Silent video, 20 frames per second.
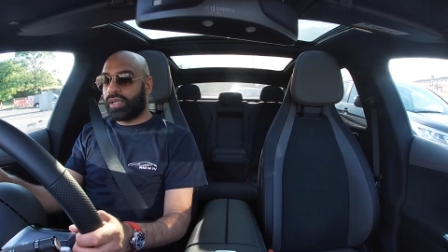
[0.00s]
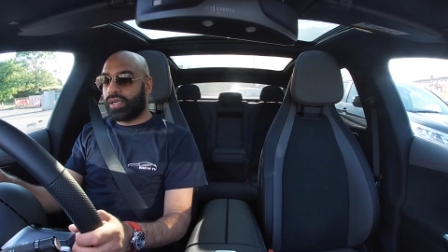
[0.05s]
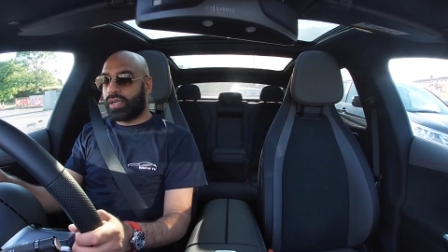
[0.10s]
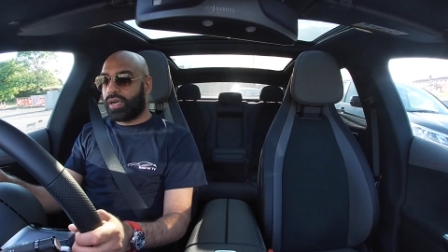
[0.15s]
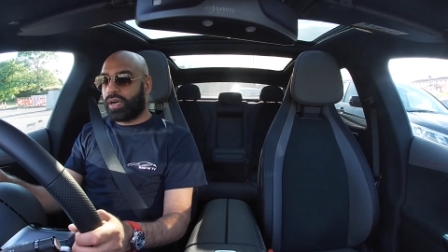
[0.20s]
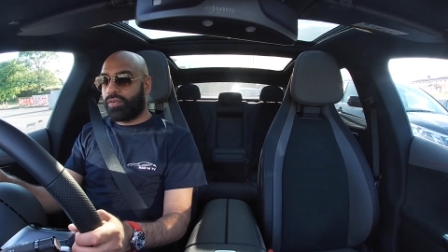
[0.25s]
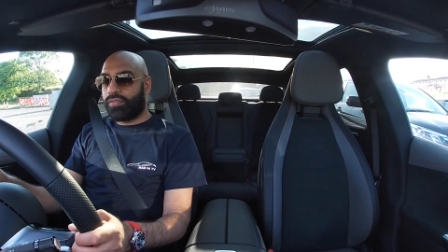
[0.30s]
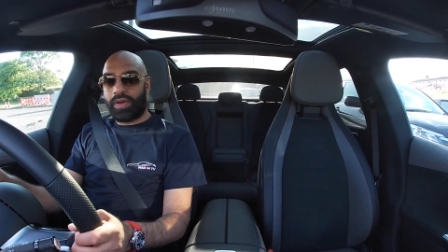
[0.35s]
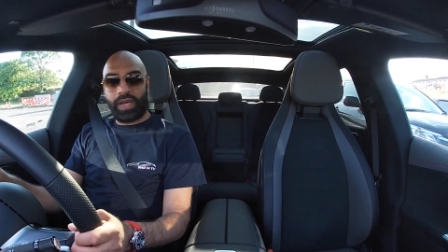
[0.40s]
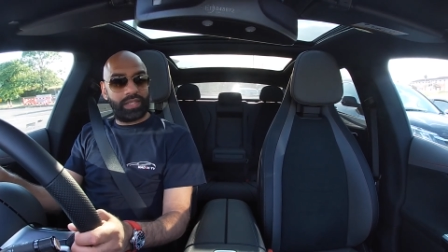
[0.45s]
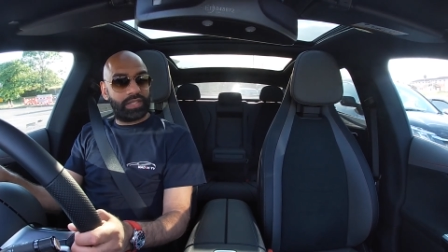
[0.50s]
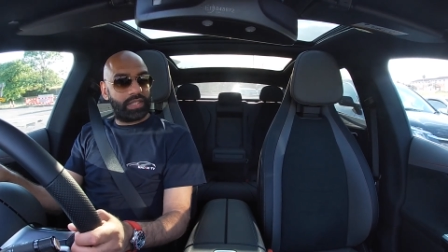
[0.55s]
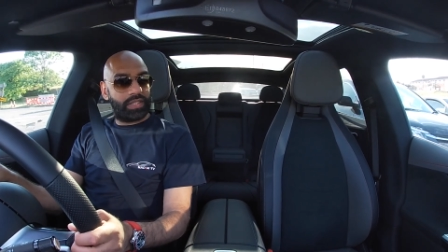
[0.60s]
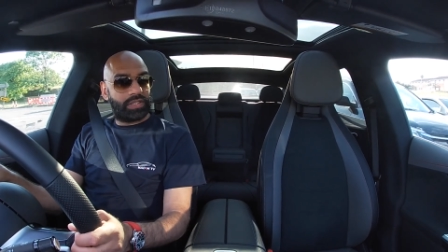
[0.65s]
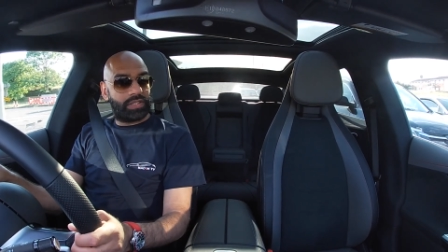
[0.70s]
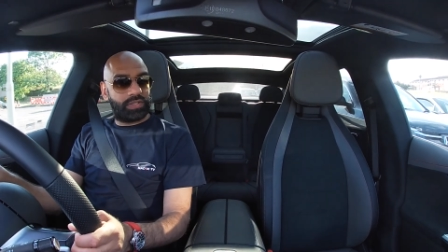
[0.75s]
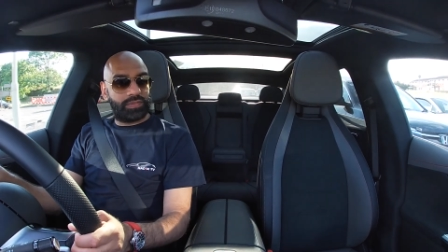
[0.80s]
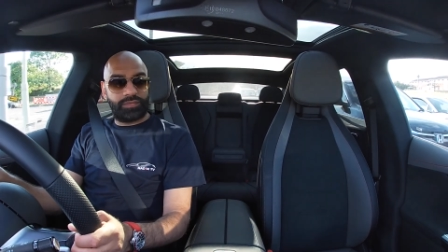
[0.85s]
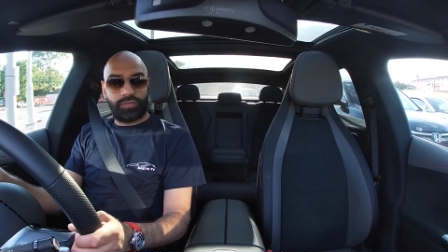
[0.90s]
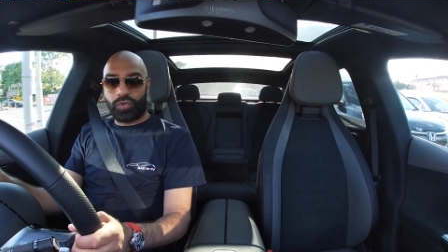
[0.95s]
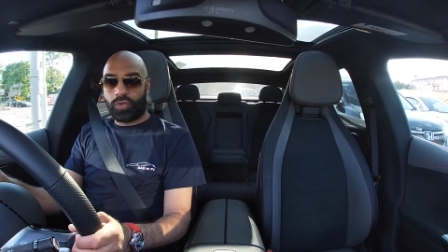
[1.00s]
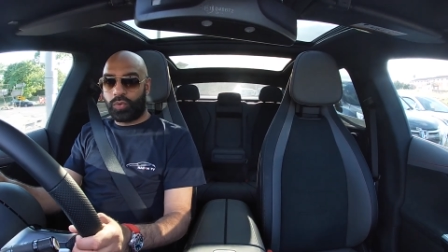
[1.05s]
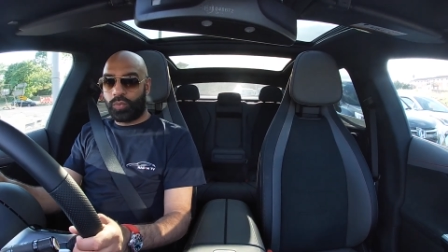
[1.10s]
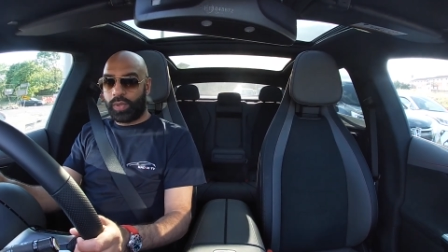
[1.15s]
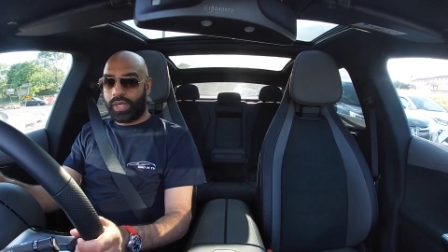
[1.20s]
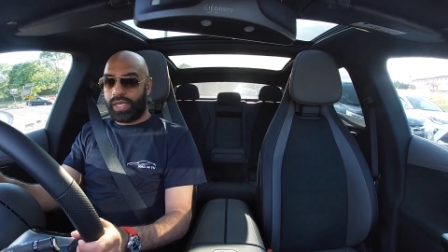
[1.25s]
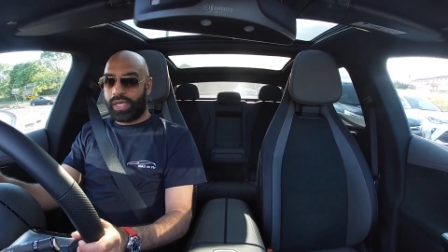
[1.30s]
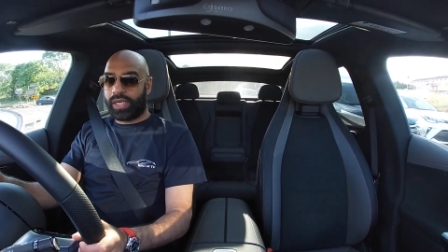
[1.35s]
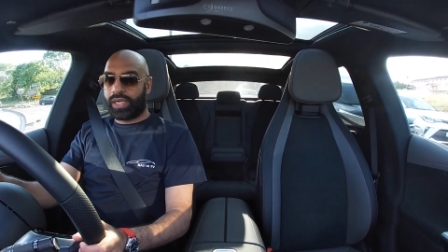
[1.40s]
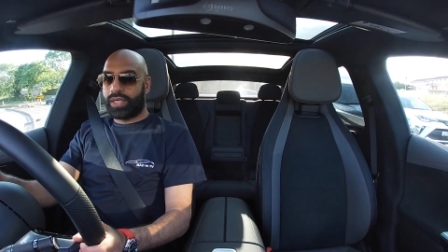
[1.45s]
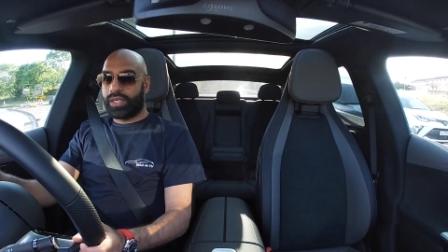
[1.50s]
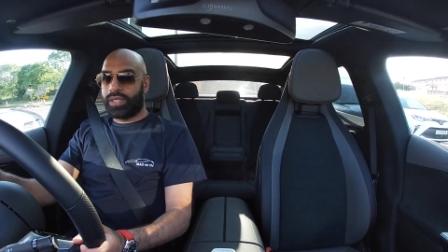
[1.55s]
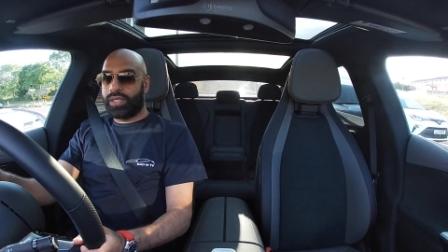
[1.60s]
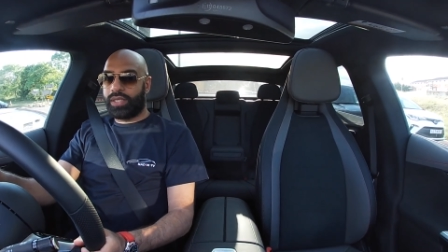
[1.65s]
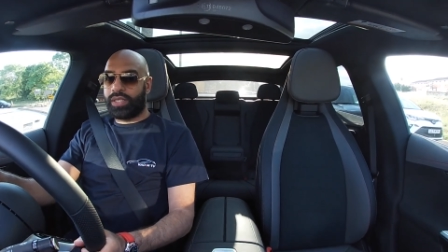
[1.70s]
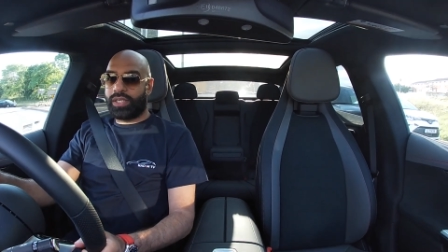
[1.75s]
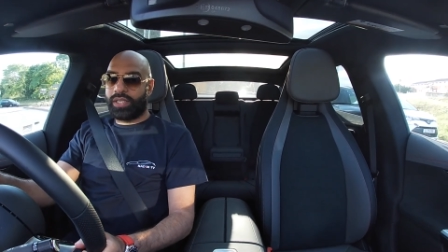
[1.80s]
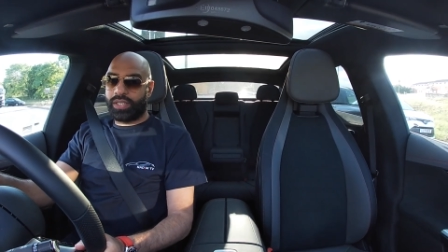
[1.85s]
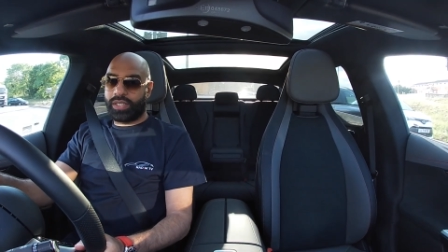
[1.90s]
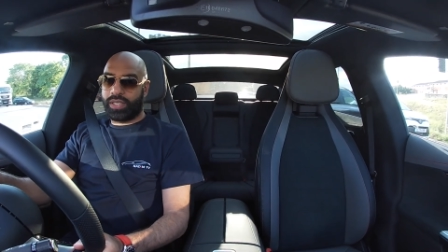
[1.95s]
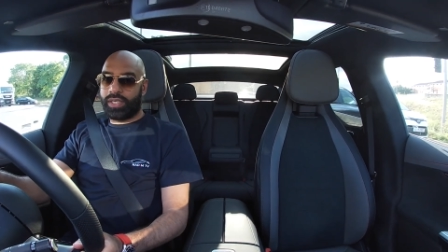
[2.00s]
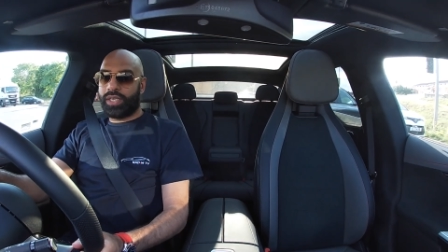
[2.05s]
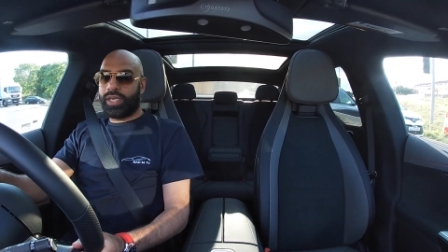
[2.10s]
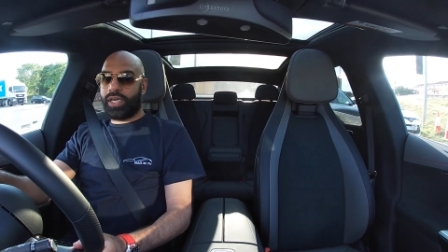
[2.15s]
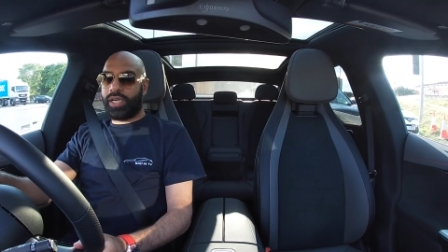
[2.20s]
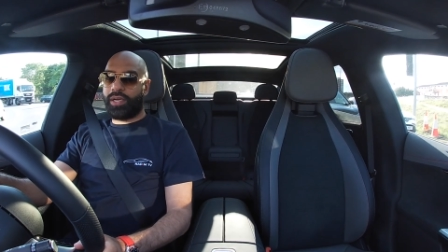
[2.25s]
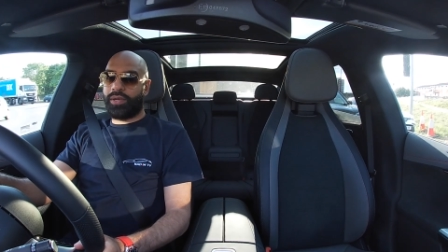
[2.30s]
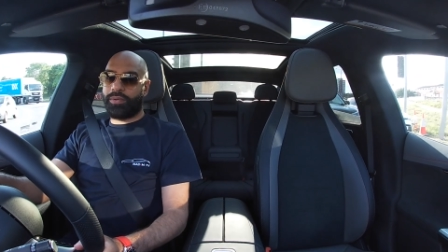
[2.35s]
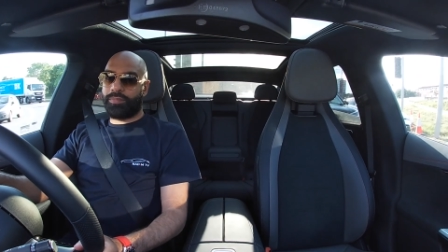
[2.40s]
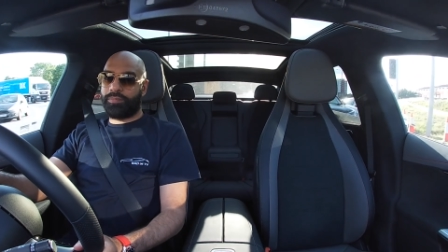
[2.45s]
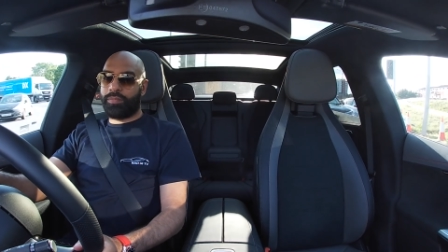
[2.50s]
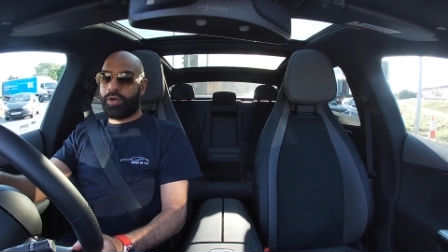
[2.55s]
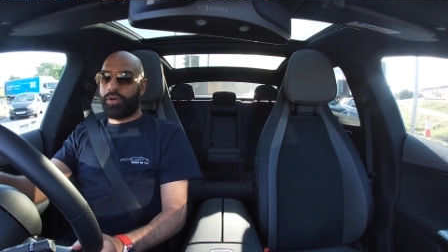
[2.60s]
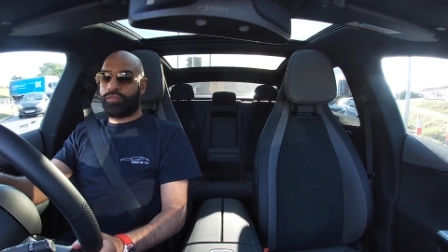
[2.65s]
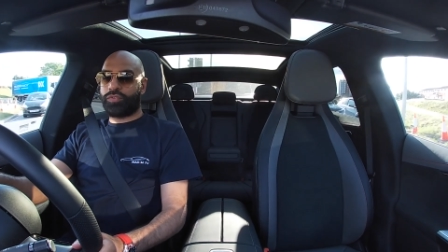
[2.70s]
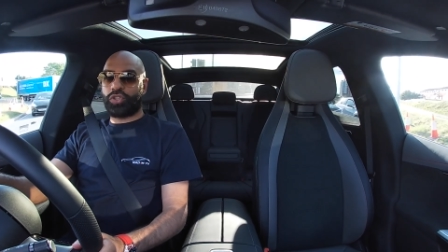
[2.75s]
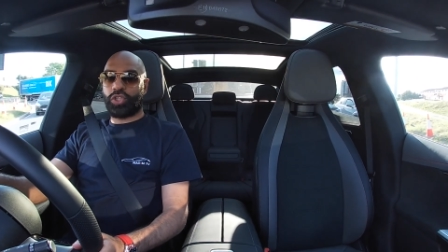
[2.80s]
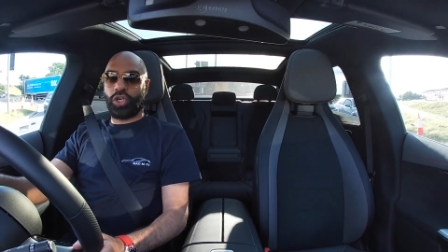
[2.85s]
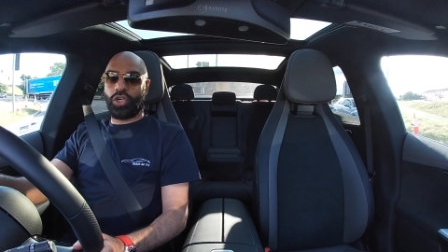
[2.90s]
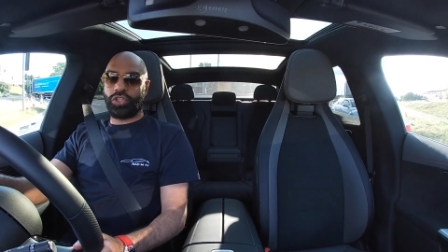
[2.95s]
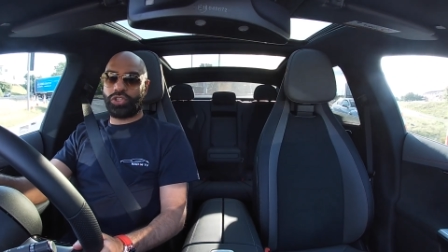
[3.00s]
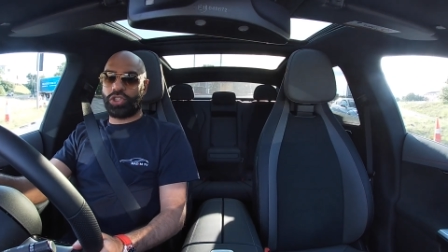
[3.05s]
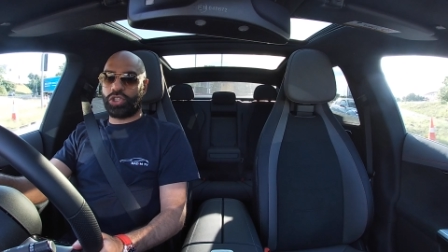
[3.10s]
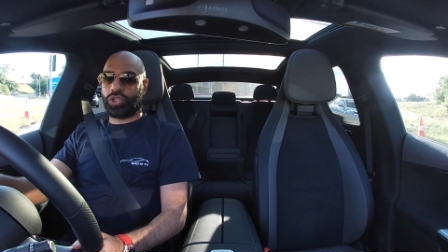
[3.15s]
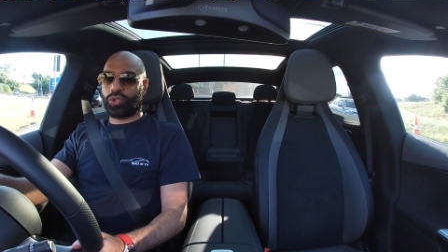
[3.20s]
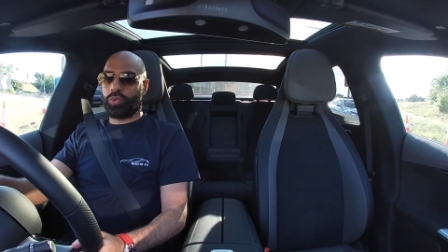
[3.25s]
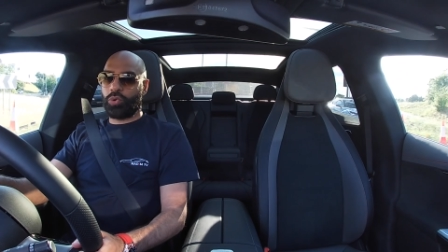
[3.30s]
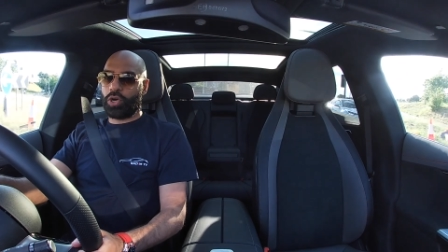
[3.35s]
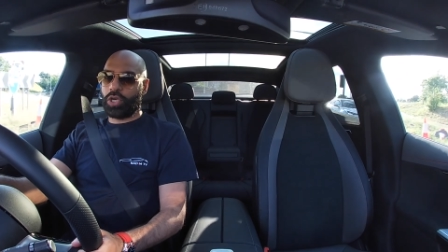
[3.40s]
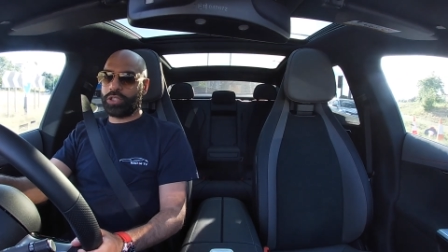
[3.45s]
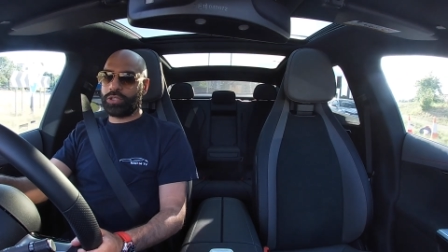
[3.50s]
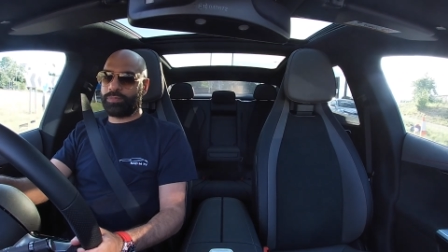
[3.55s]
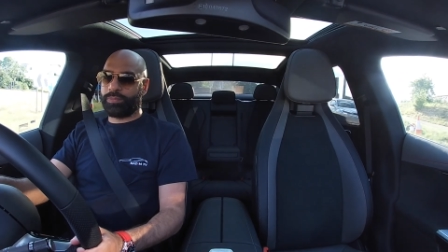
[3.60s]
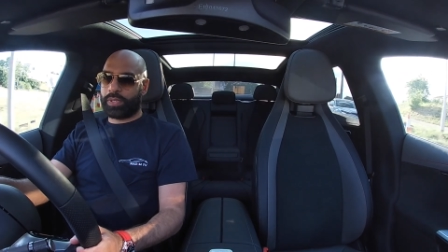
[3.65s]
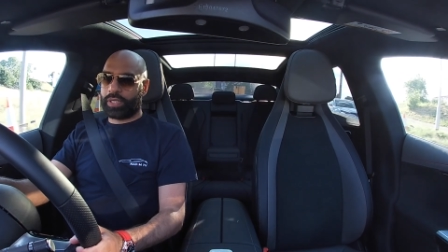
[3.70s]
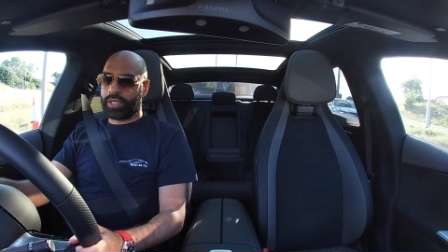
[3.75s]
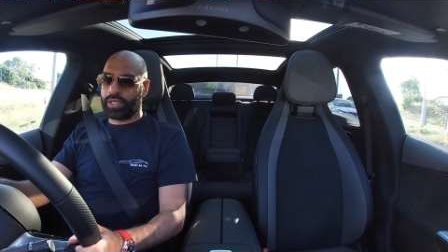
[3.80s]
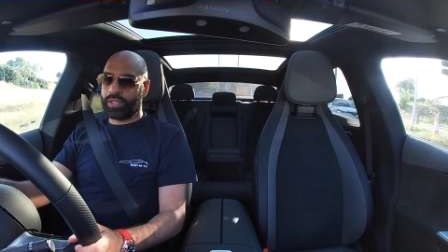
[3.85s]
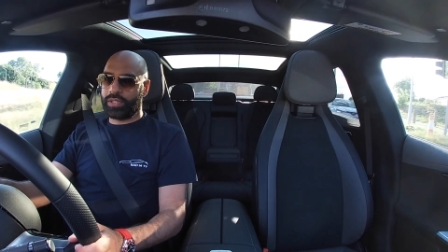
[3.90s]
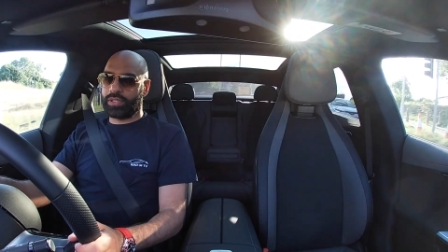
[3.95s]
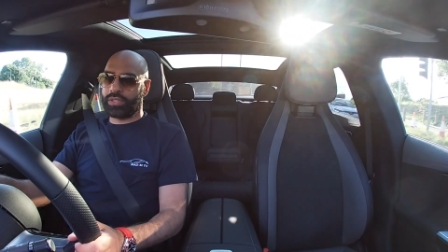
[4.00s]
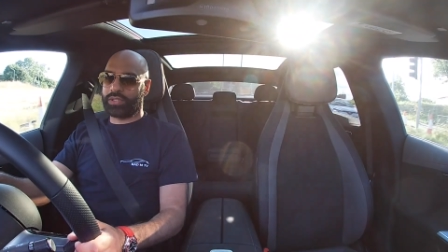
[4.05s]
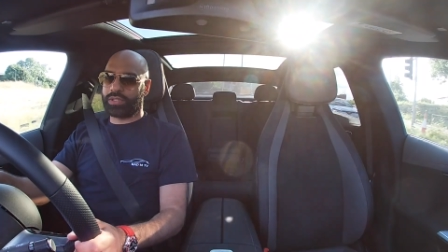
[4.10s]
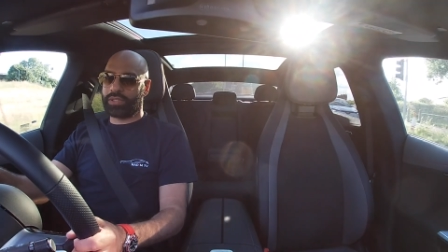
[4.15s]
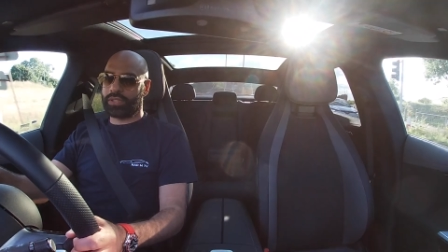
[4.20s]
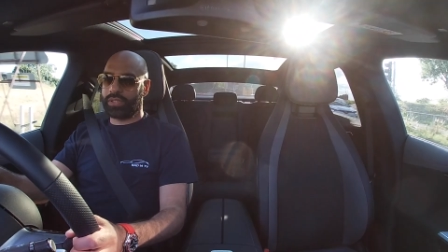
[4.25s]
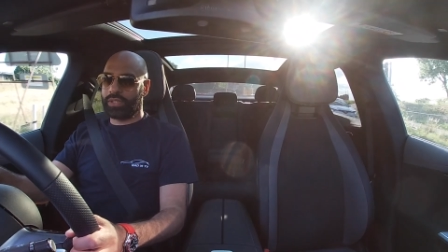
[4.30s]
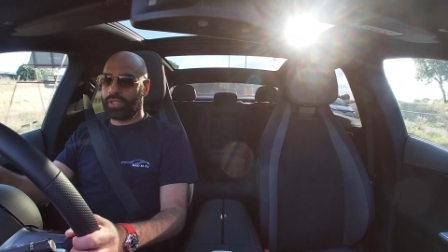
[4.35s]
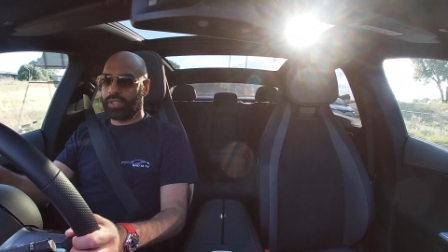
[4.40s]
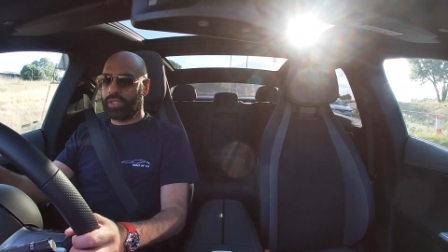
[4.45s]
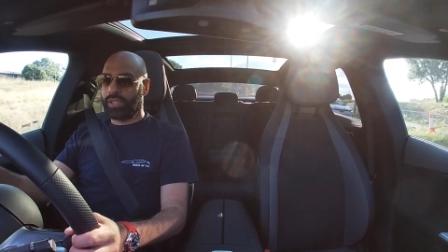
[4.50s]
I've had this for a week. I've charged it twice because,